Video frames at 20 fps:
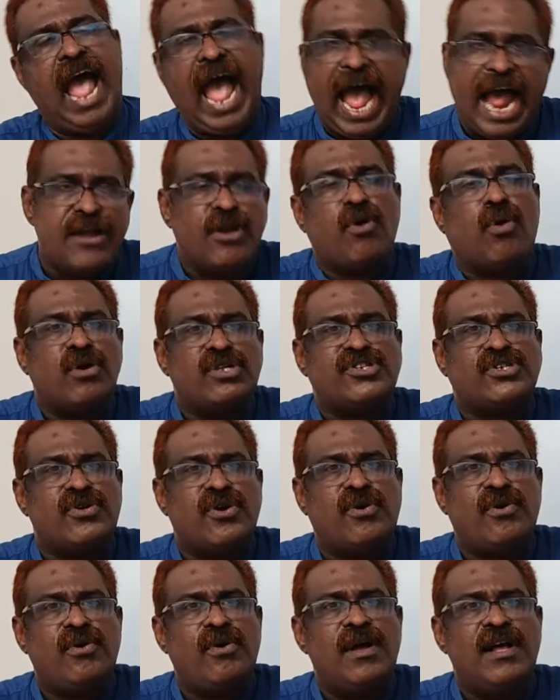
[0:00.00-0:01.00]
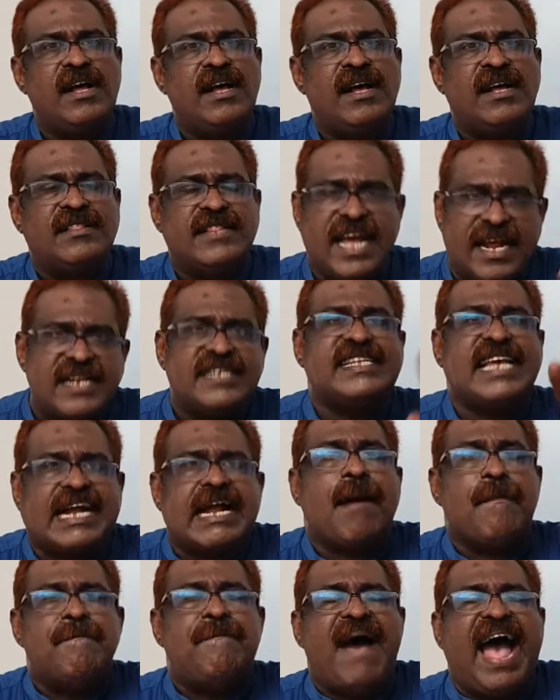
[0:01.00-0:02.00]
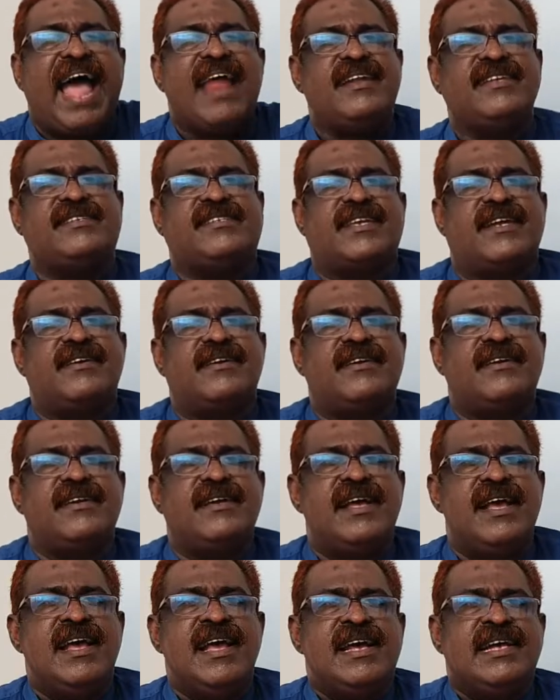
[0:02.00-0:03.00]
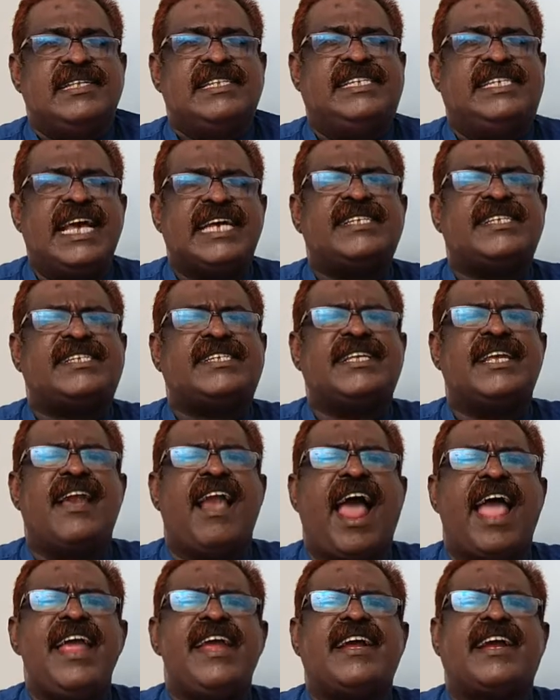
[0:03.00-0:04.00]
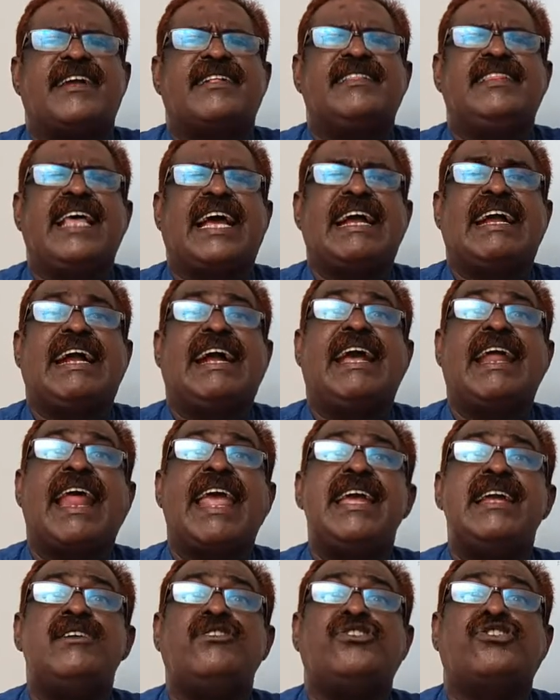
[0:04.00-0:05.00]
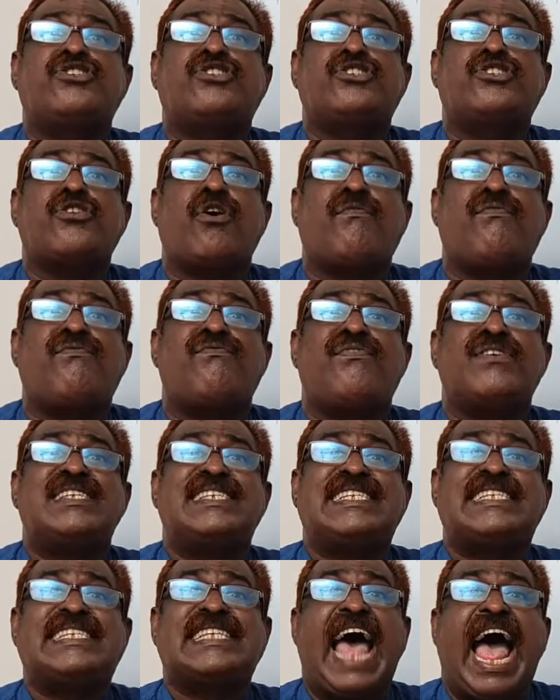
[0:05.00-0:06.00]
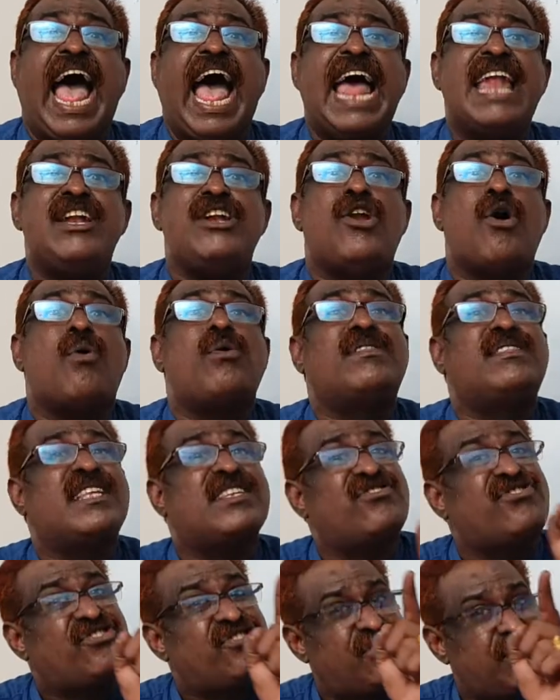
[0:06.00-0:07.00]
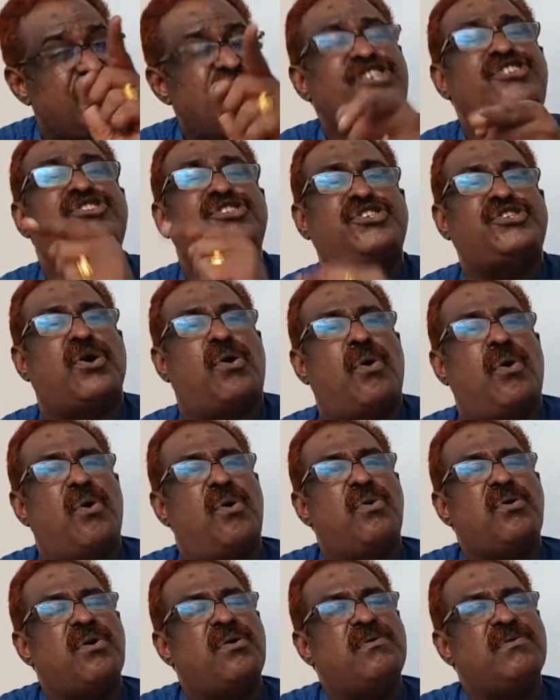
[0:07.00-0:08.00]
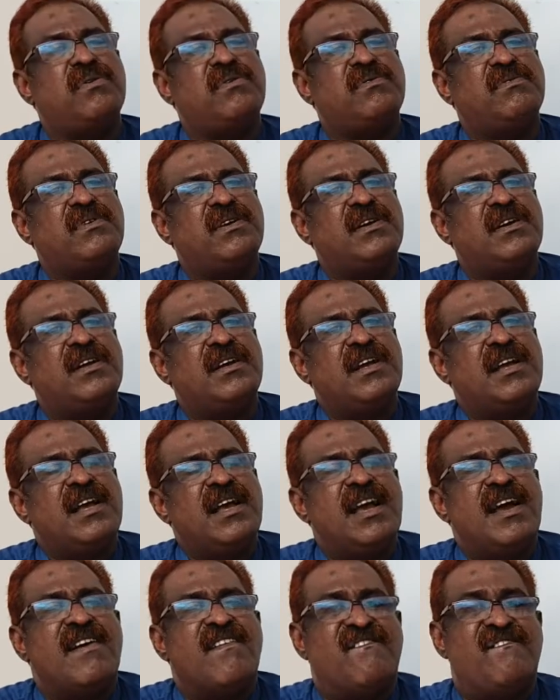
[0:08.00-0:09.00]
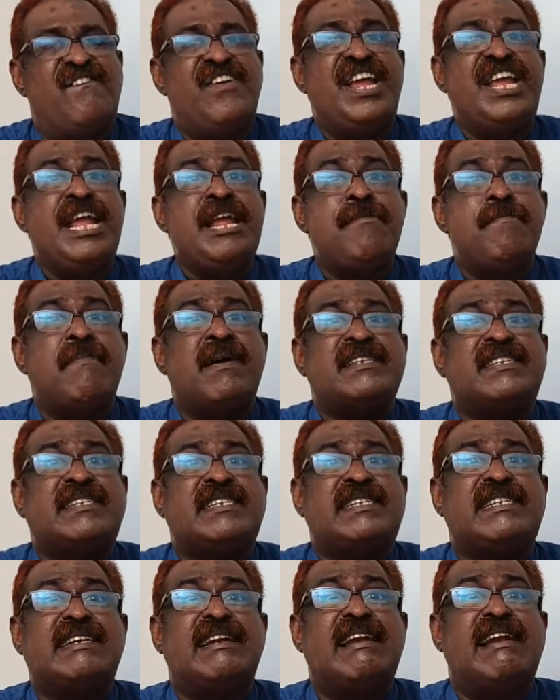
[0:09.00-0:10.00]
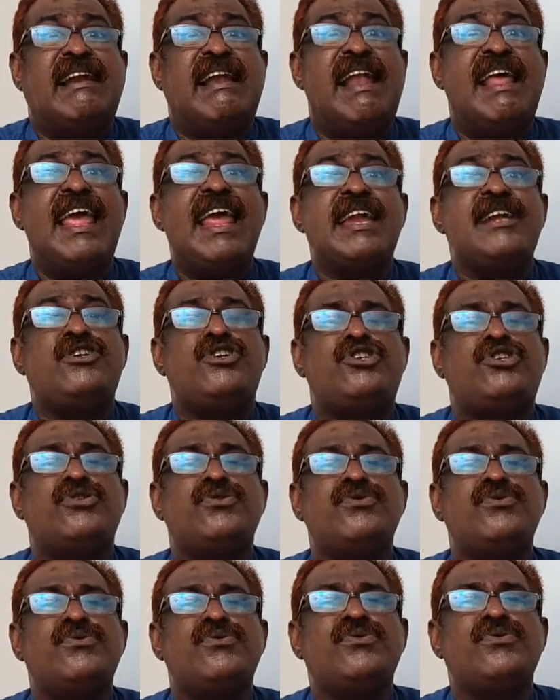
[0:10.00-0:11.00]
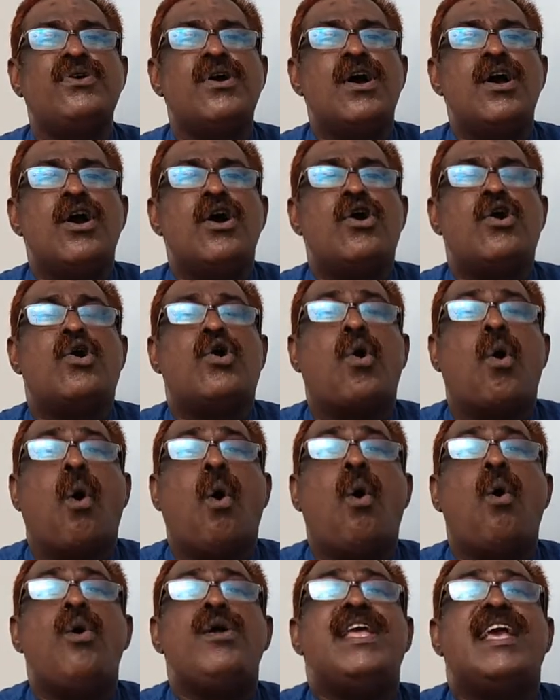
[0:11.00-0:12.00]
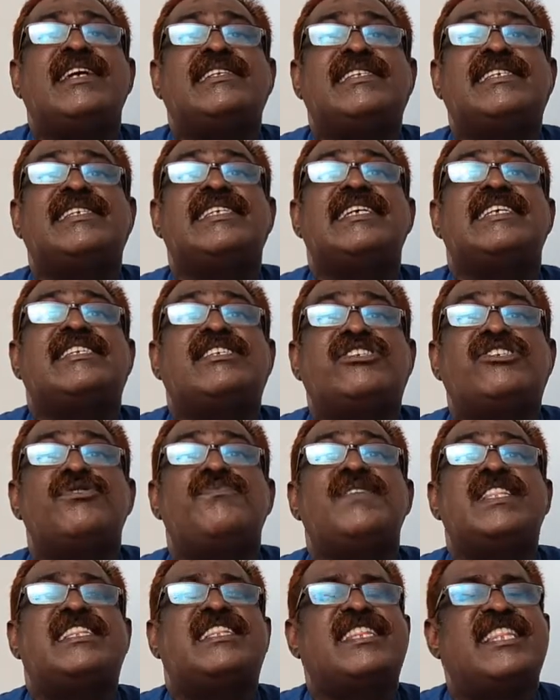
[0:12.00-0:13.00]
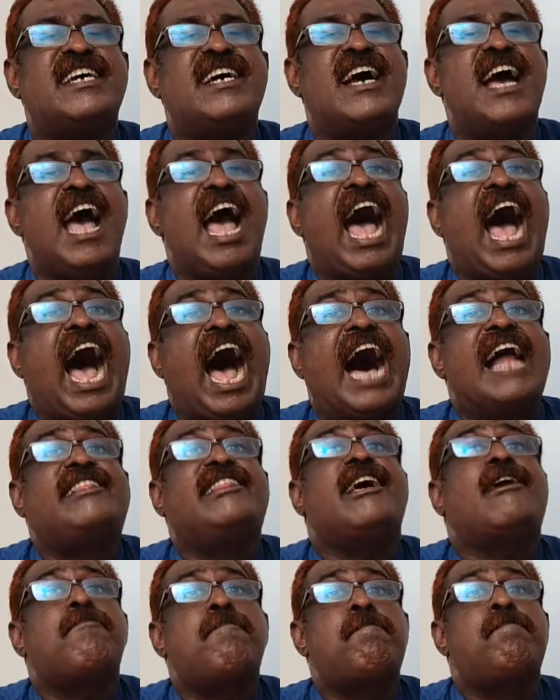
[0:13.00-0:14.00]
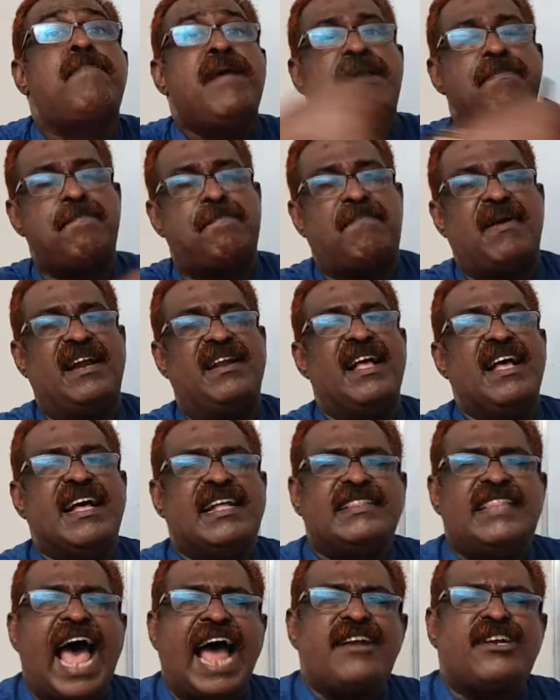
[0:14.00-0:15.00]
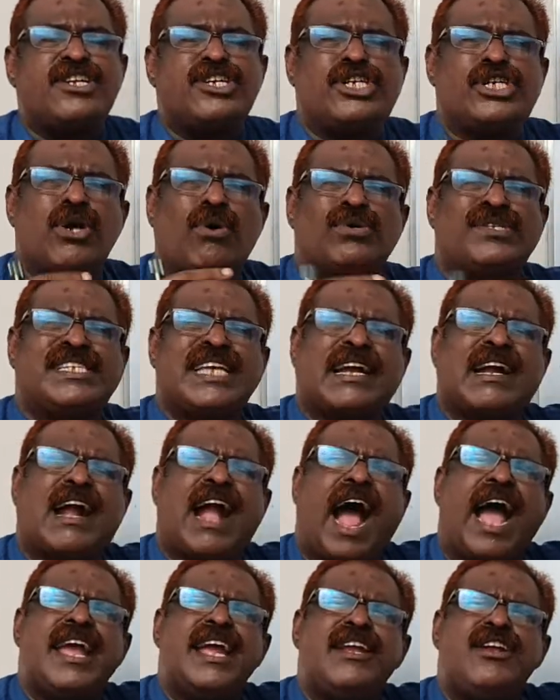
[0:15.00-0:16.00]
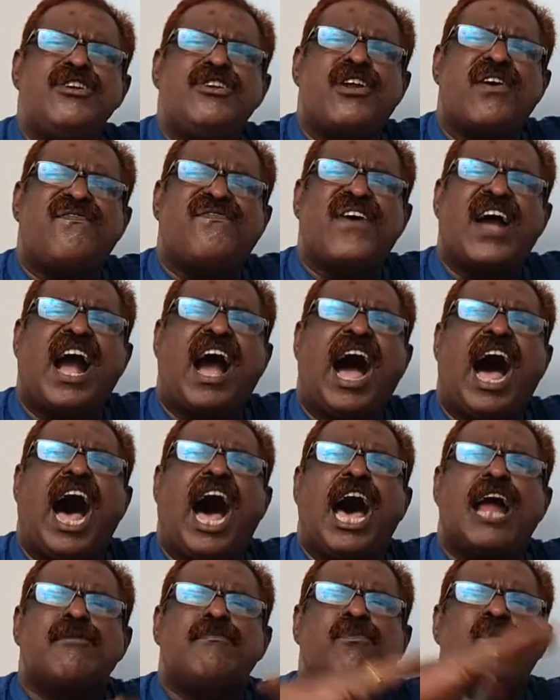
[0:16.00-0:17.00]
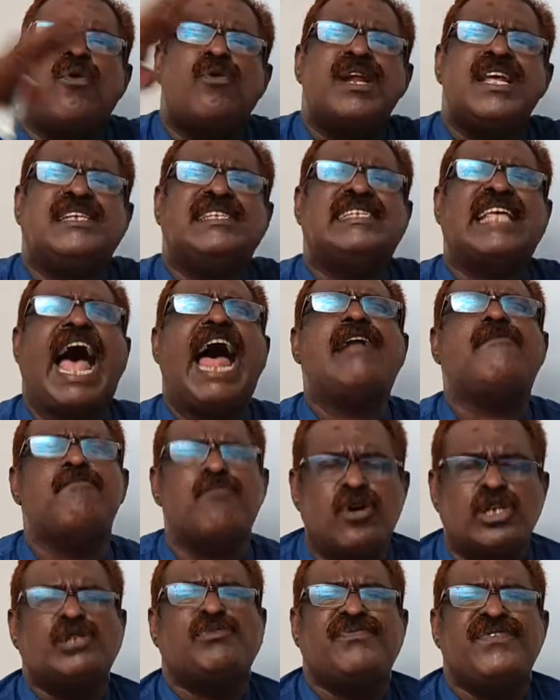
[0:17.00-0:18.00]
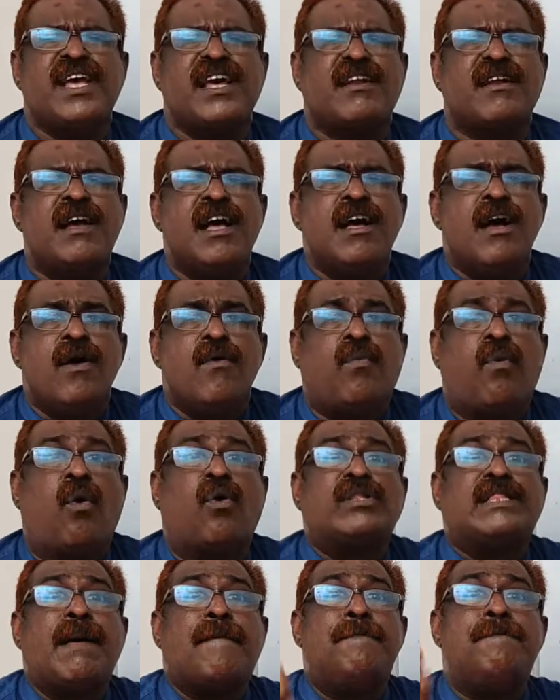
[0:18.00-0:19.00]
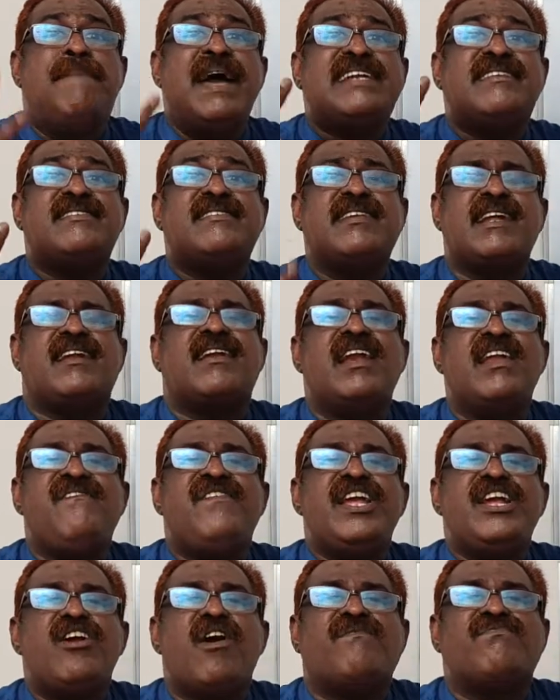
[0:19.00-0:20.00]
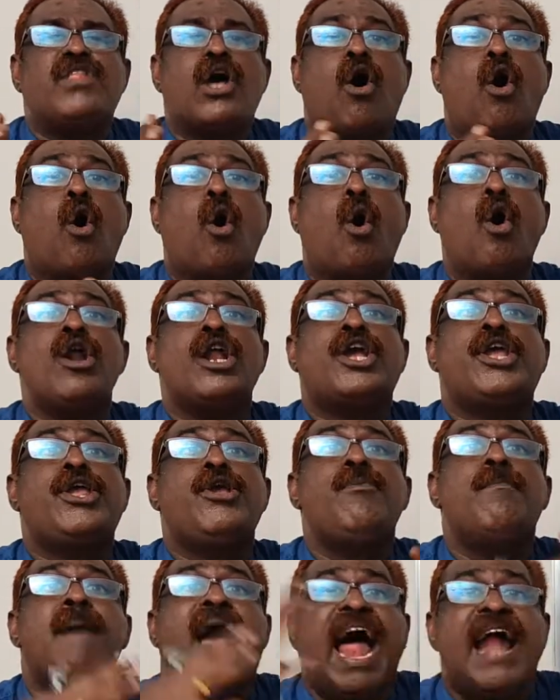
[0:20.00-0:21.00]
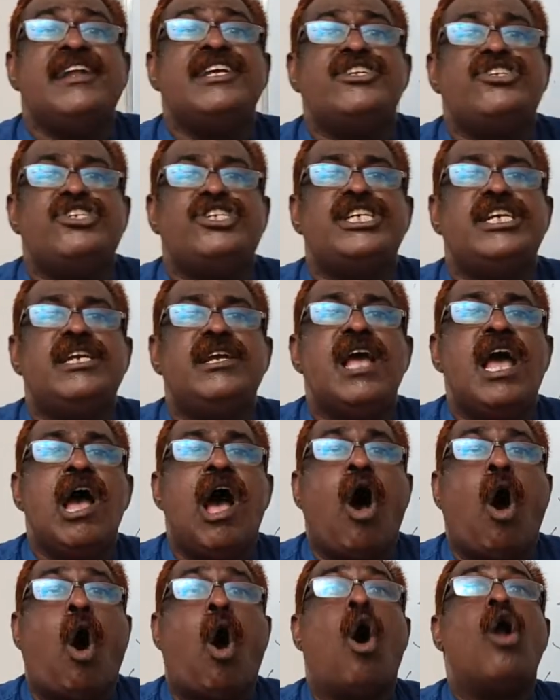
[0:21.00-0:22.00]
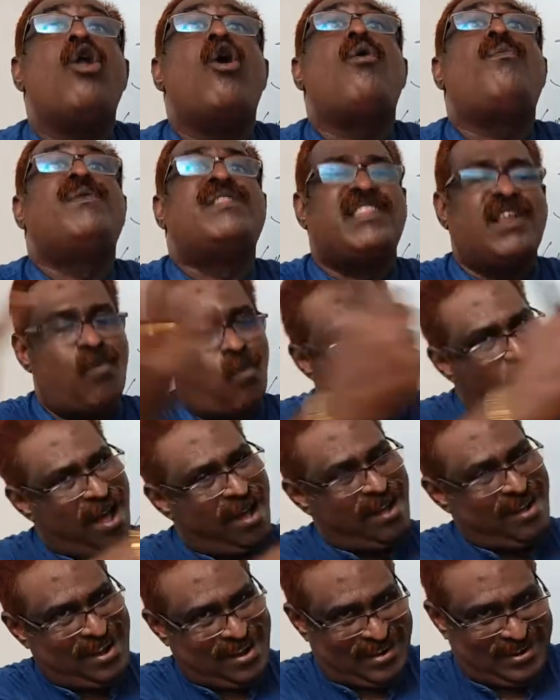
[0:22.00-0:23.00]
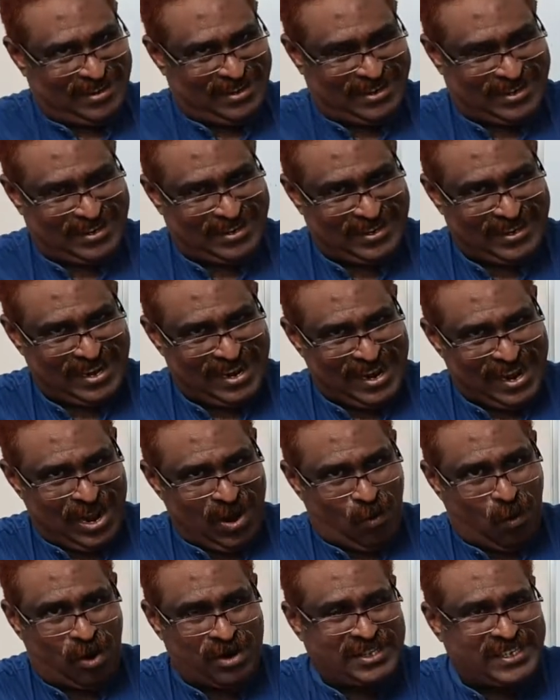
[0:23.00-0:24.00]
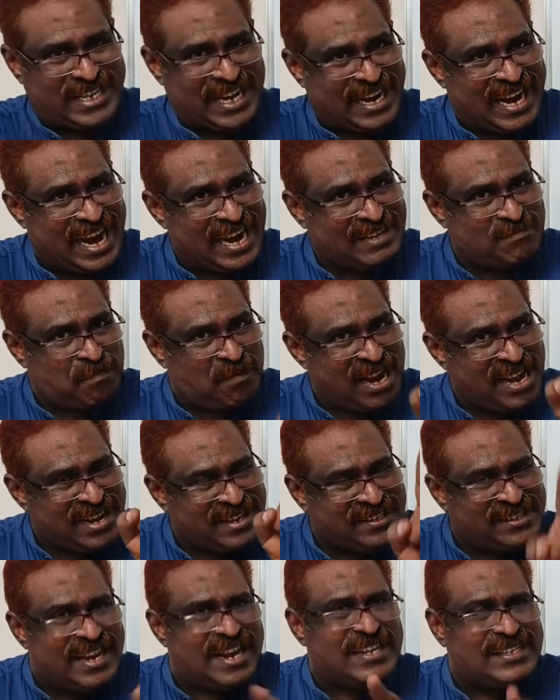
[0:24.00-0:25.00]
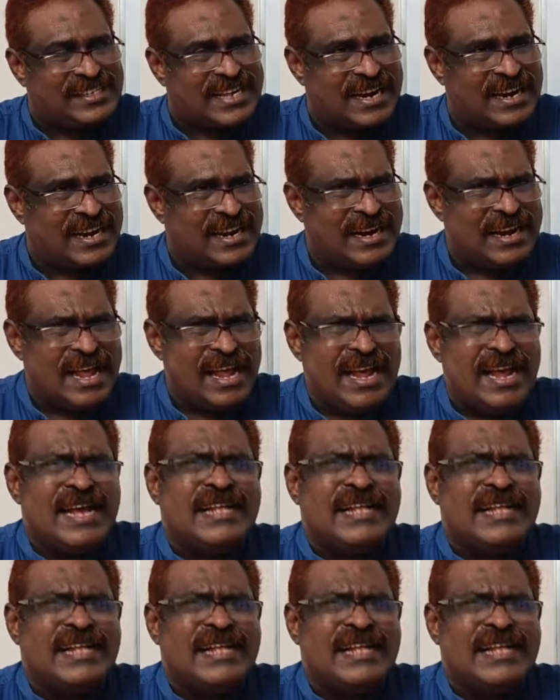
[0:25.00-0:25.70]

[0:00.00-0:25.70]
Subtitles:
And also, there is a comparison, just like the grains of sand on the seashore, we must learn to coexist with other people. That shows a kind of a harmonious atmosphere for the better living of the whole humanity all over the world. Once again, please listen.